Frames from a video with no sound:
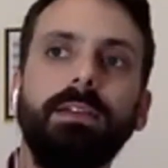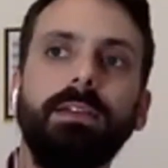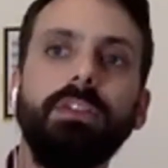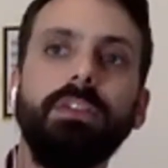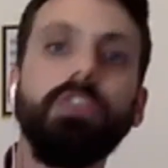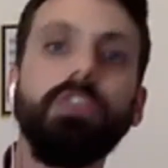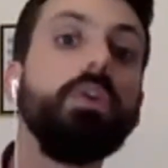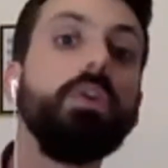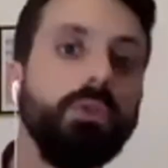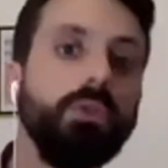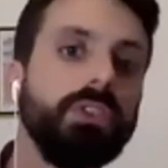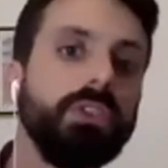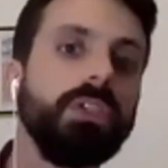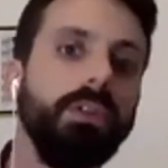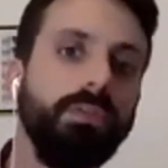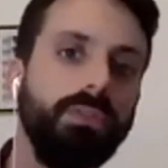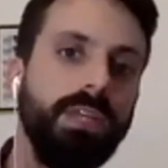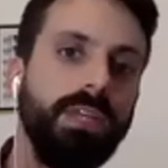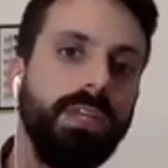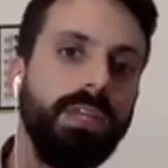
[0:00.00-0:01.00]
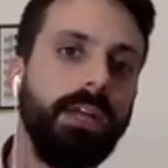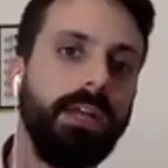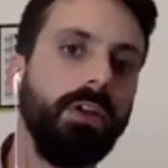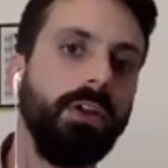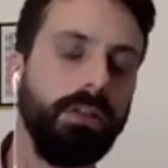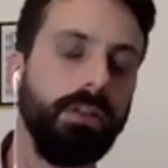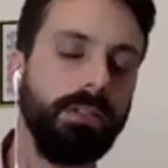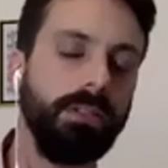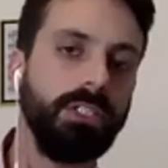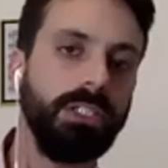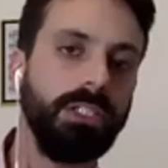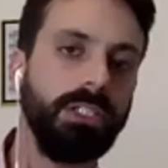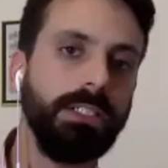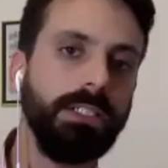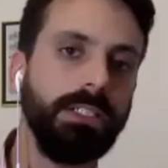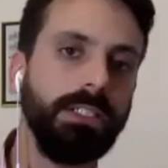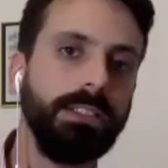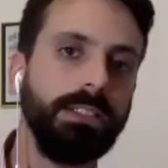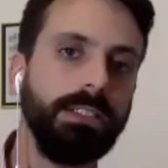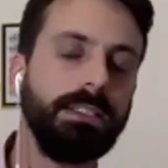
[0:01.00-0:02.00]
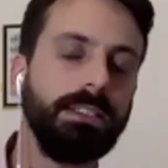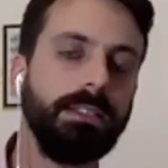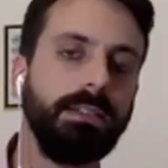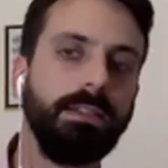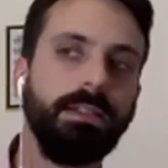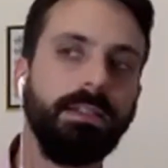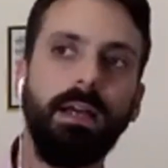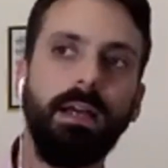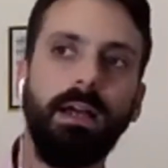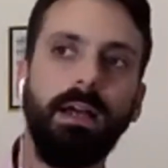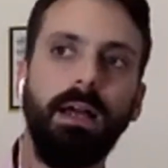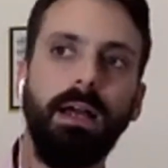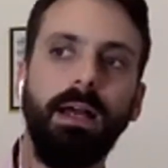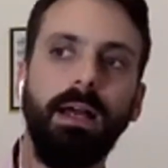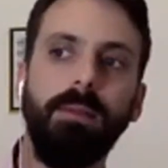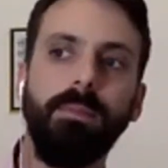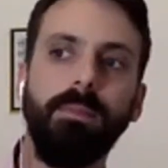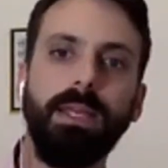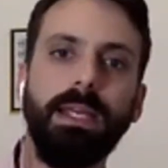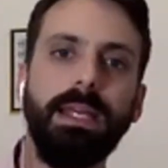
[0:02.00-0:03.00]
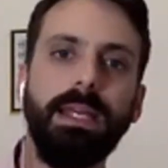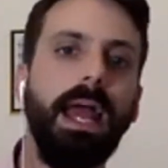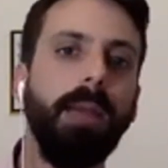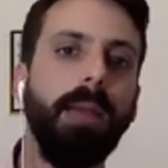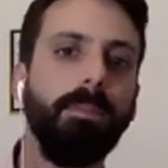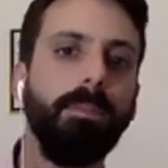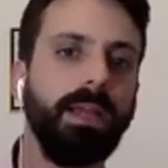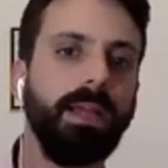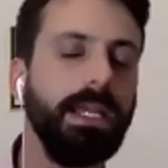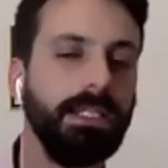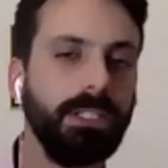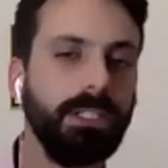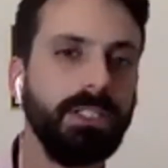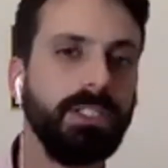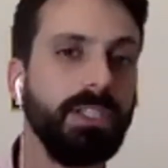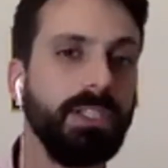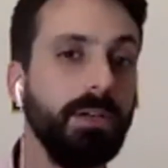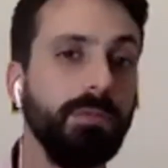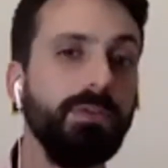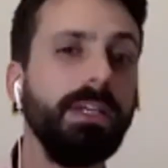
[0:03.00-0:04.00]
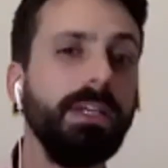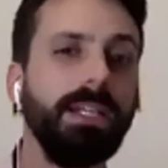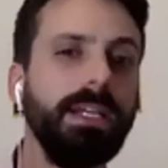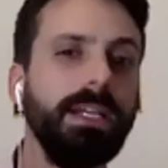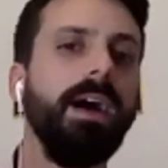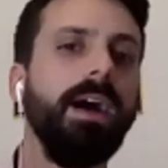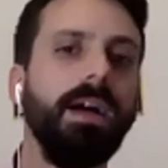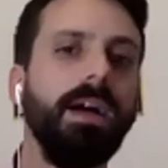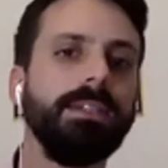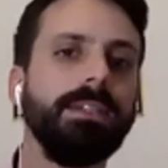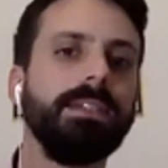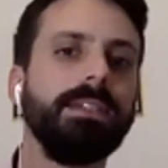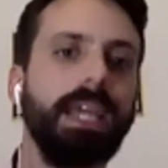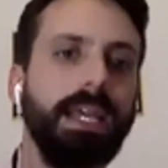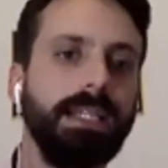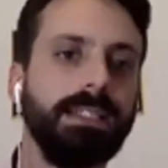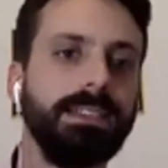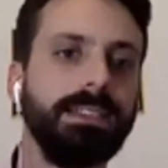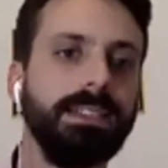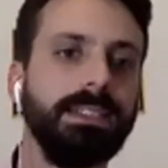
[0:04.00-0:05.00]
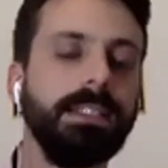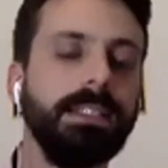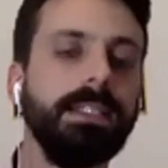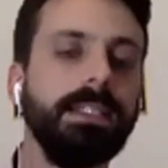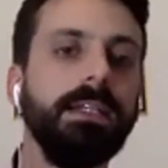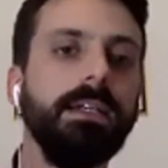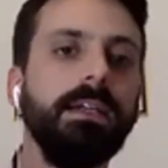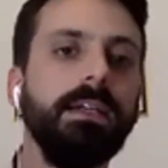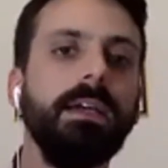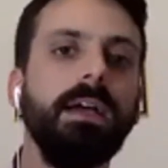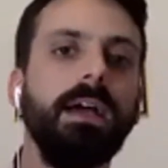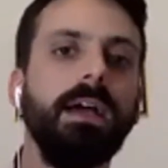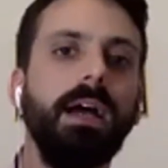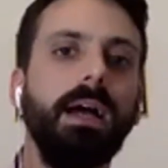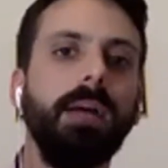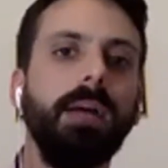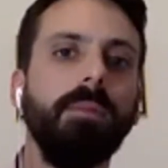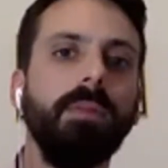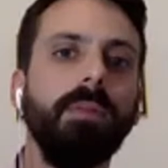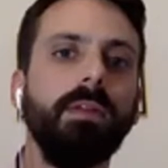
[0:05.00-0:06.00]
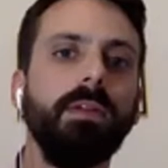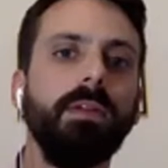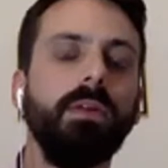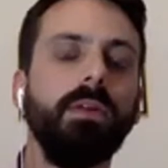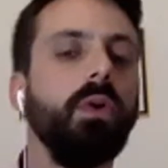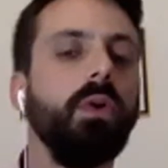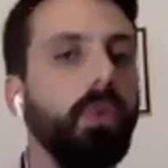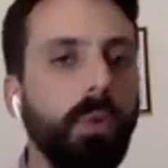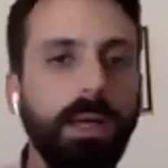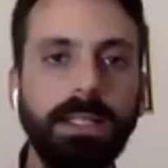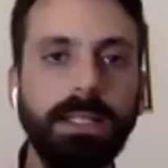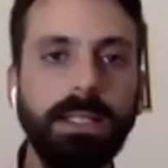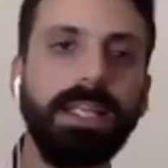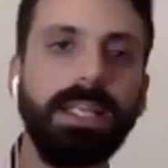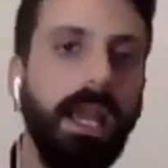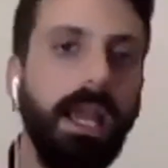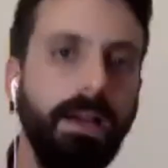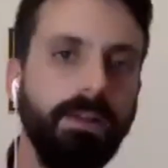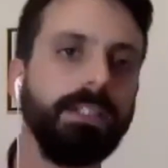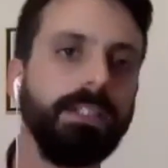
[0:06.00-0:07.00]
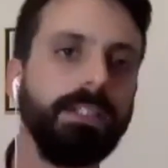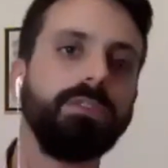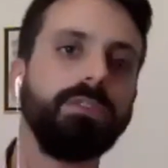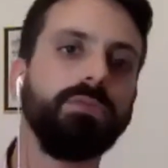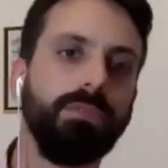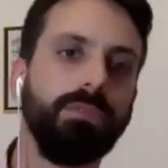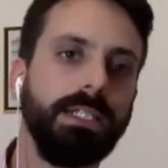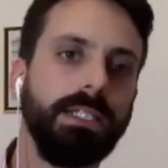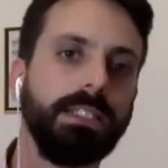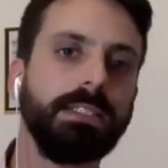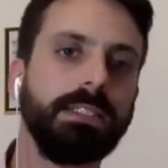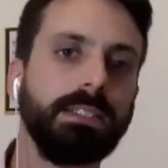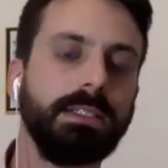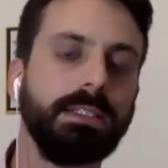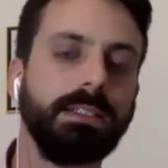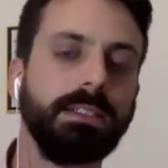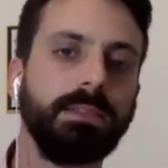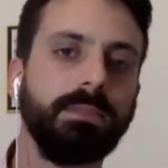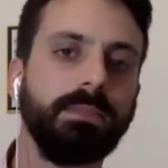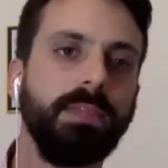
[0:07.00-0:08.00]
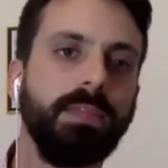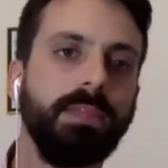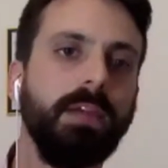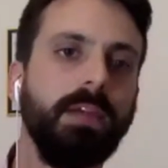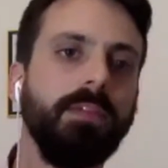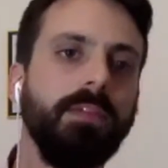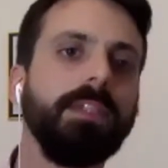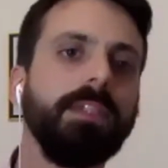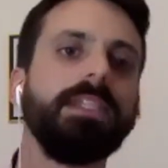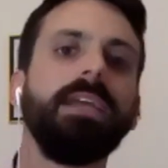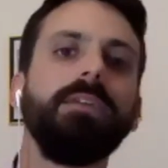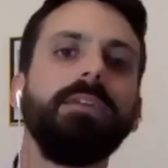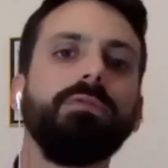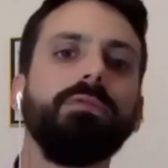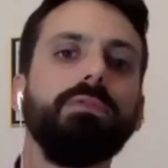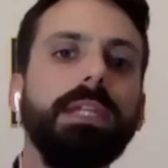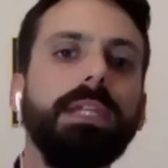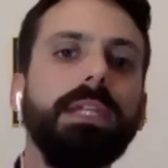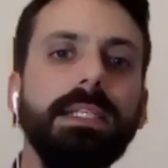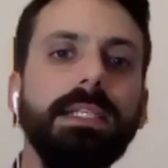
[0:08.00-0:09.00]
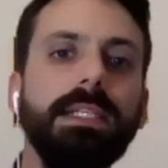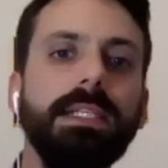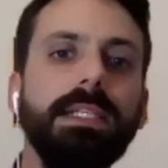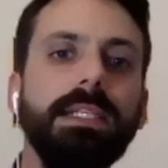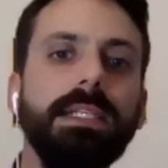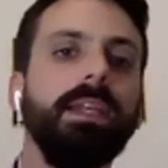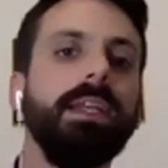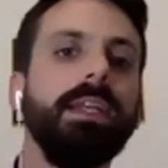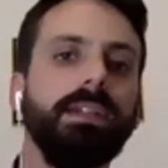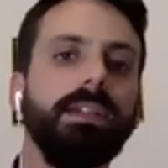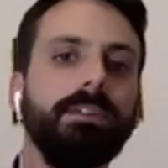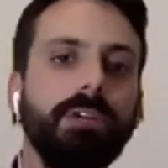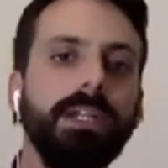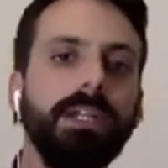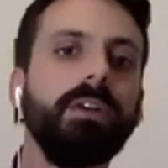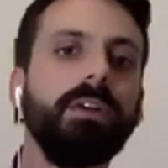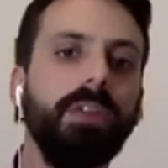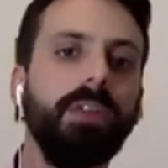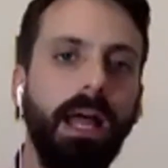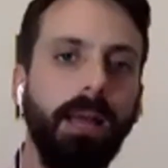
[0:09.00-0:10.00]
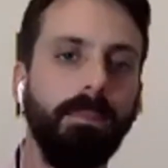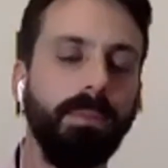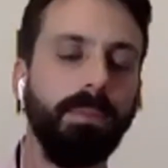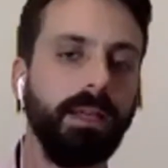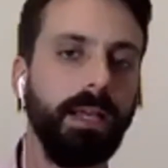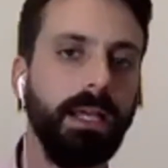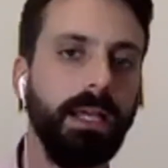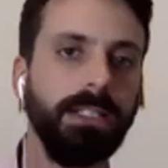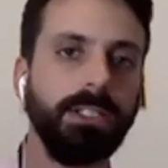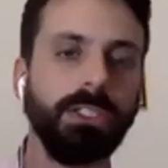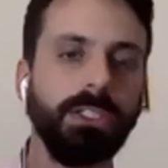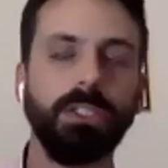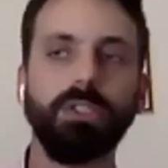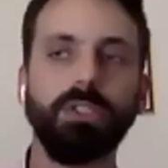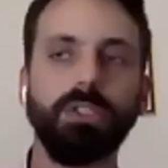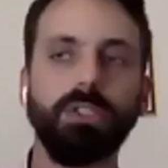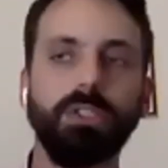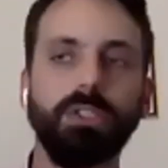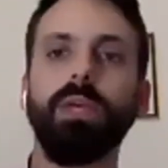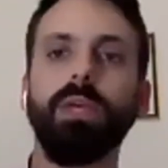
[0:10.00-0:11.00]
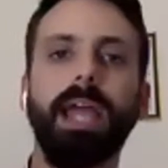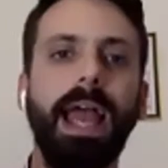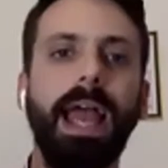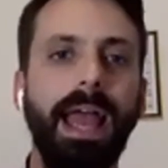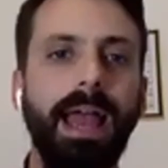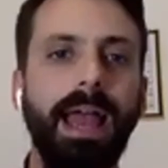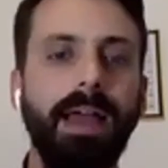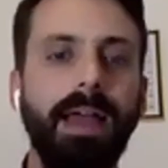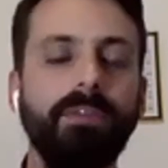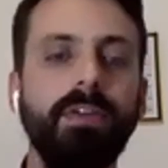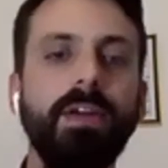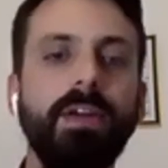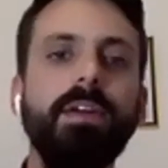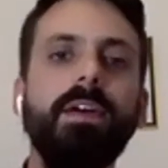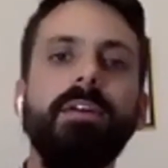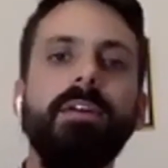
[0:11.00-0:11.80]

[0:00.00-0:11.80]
use of technologies um, in applications that are really untested um, always carries risks. There is a reason that in critical applications, we have